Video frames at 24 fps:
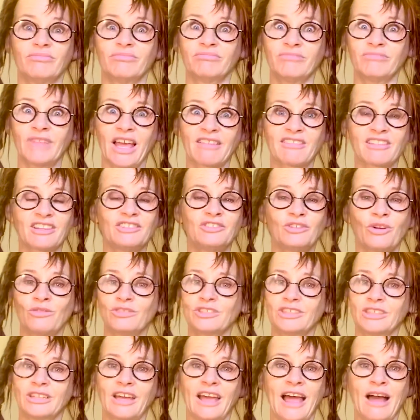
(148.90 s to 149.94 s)
as a
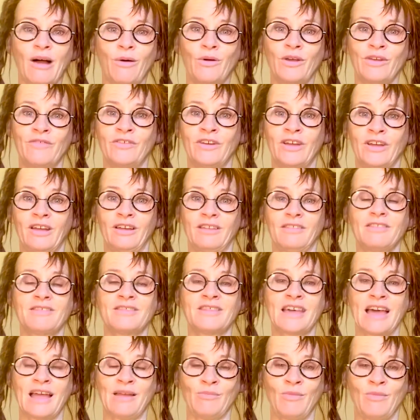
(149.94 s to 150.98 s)
doctor, however
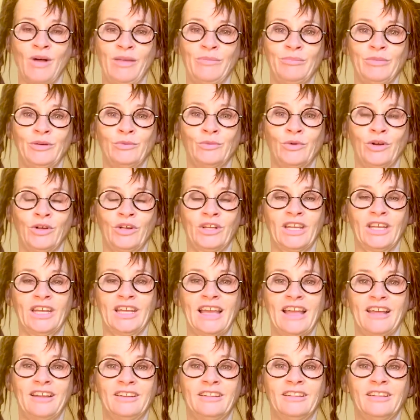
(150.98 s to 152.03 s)
they might be working
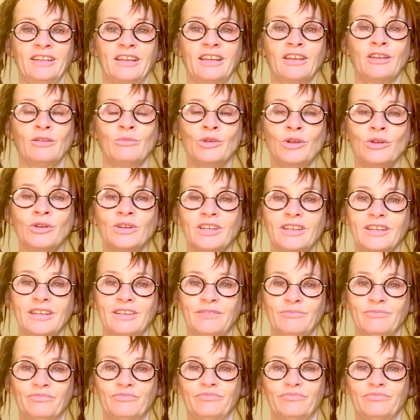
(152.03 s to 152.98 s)
out in the community.